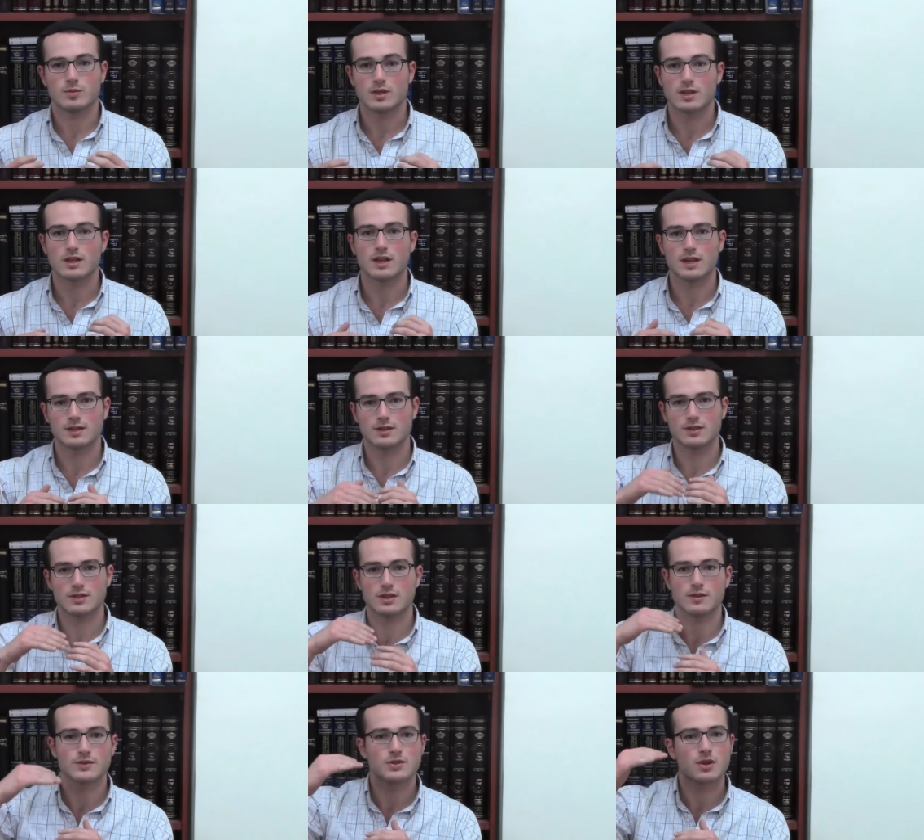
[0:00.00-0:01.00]

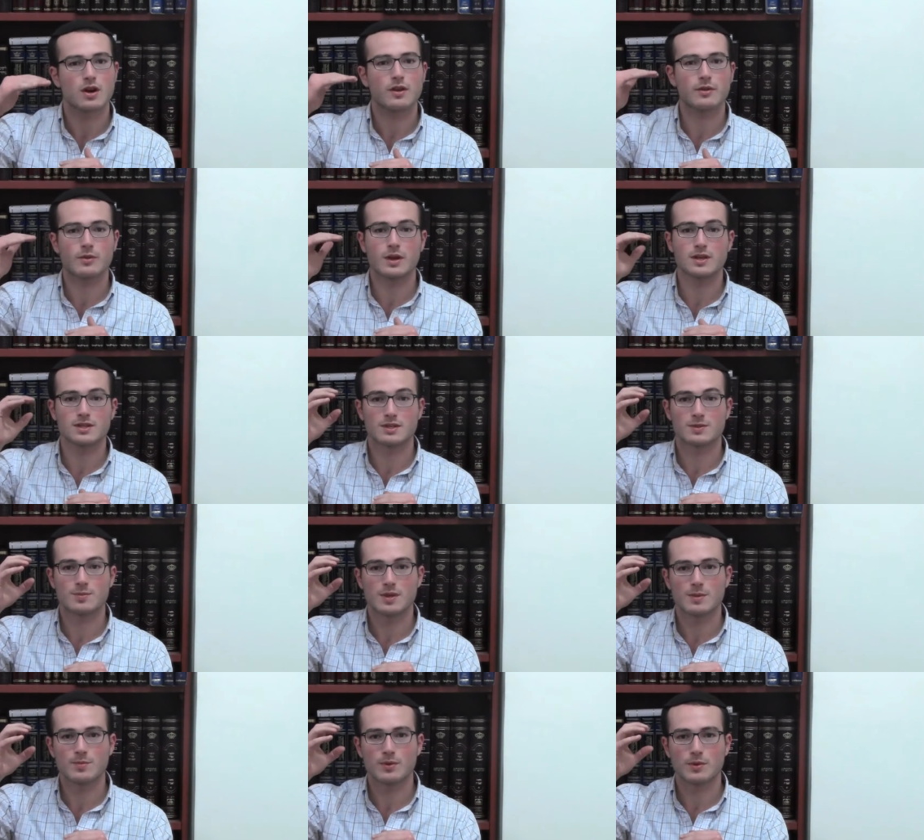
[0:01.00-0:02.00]
to all the righteous
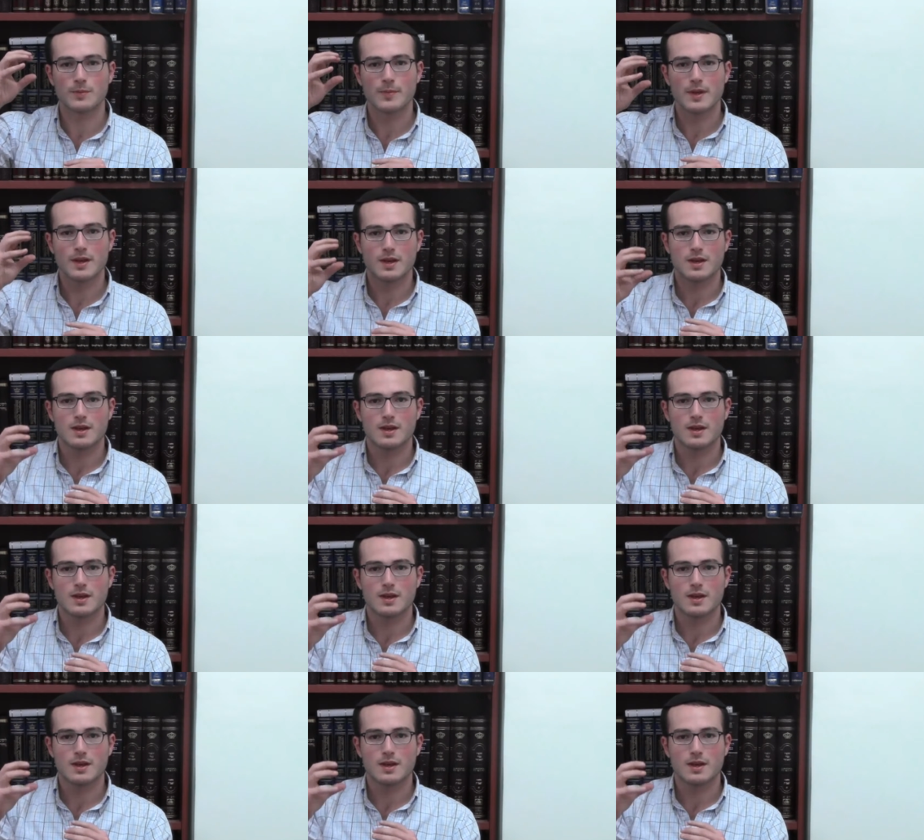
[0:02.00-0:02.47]
people,